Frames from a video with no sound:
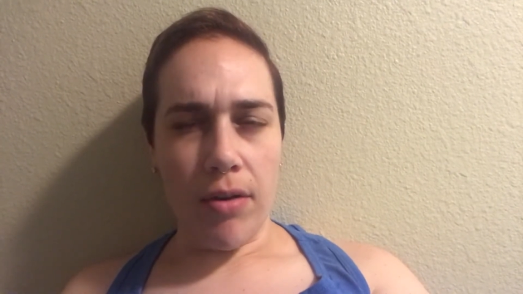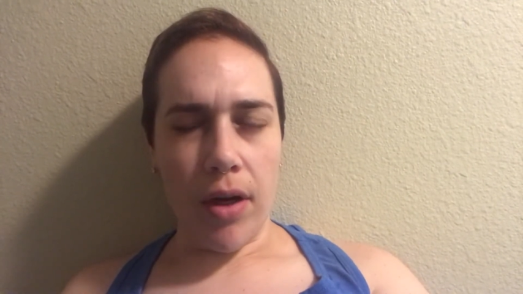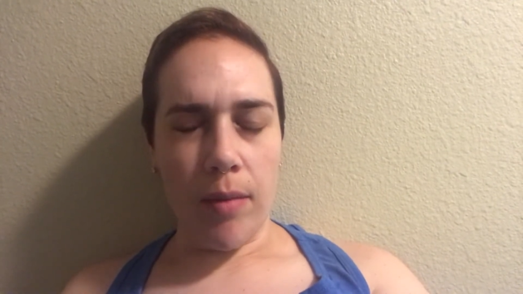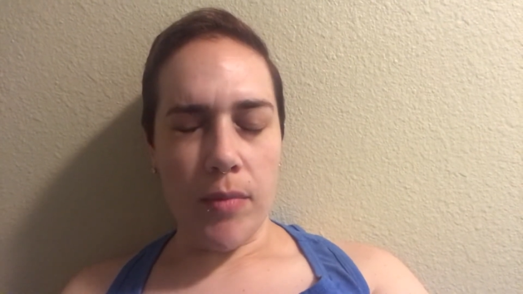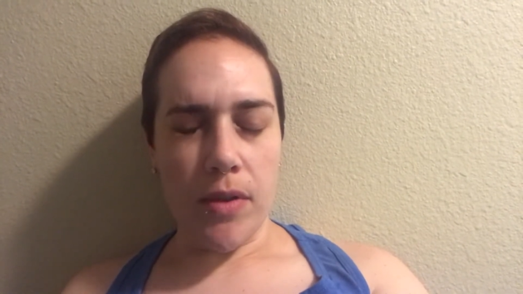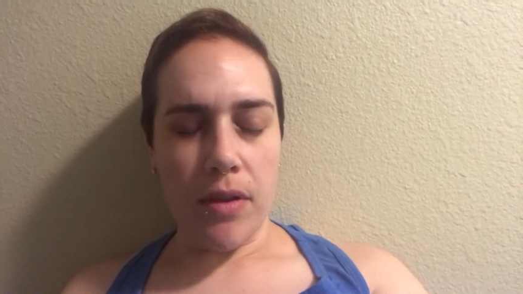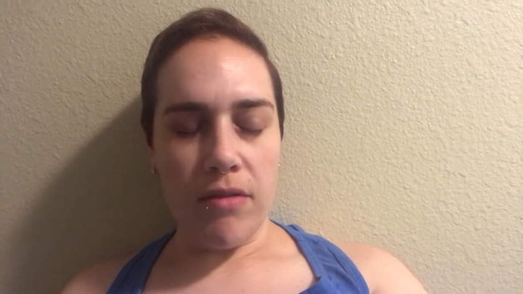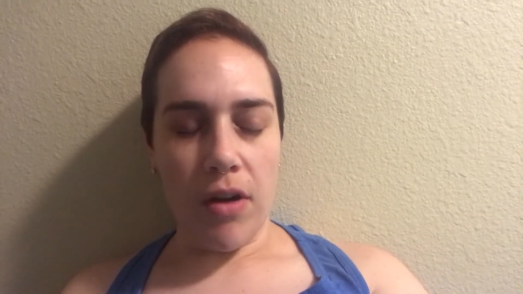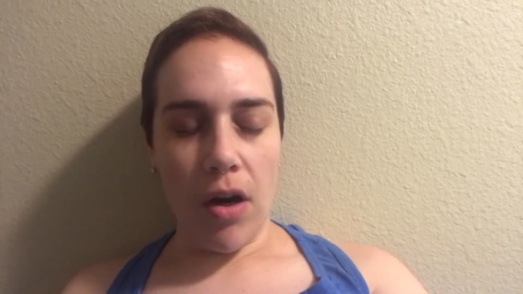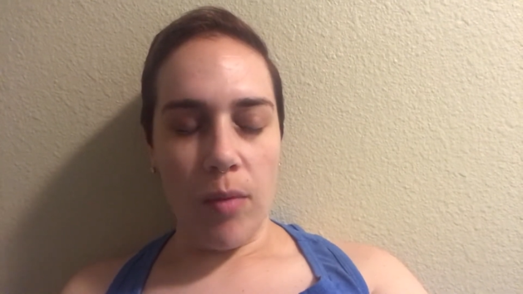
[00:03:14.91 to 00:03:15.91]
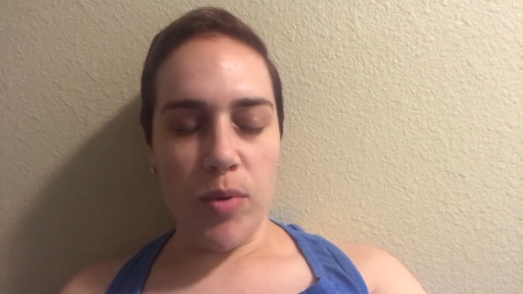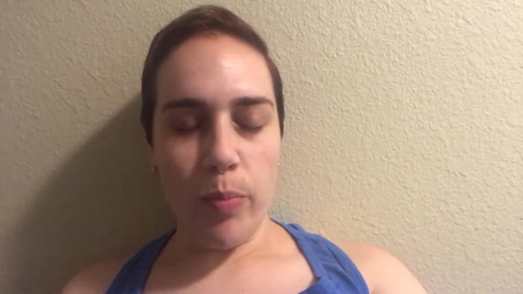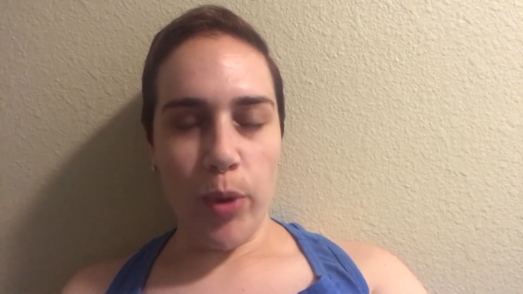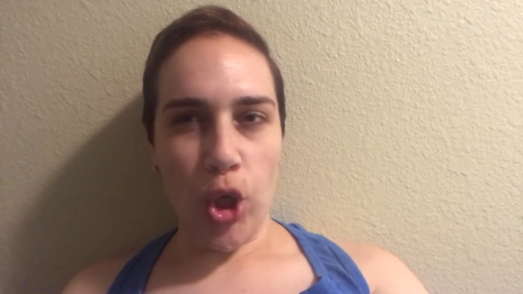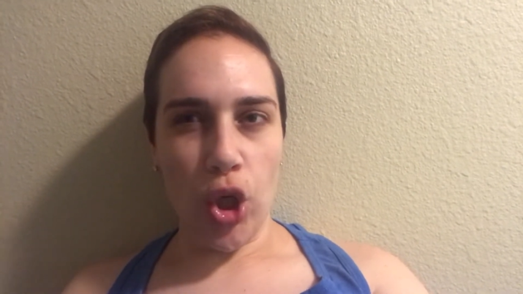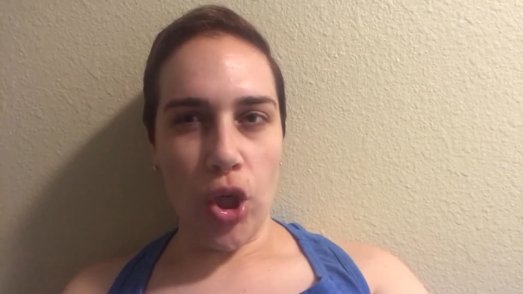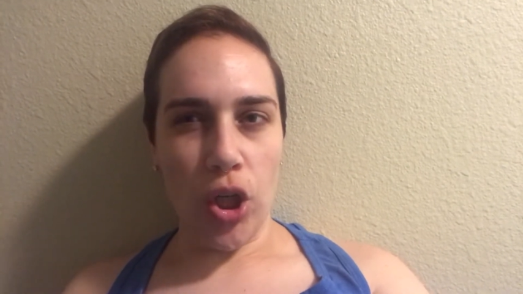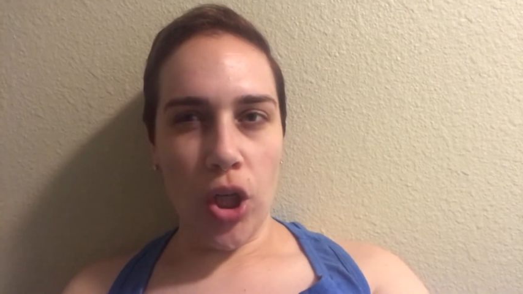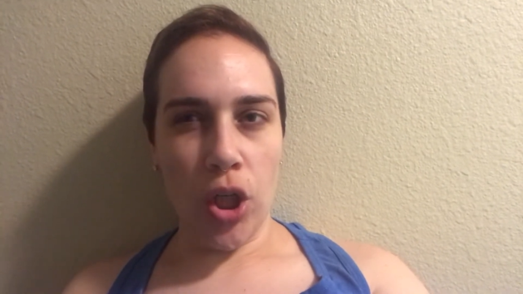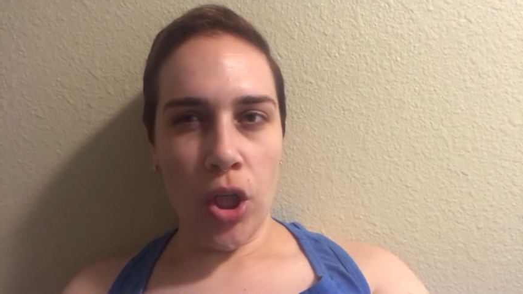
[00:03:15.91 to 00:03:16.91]
grams of carbs
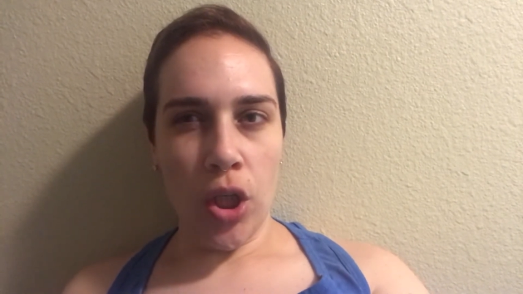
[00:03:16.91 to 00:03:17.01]
per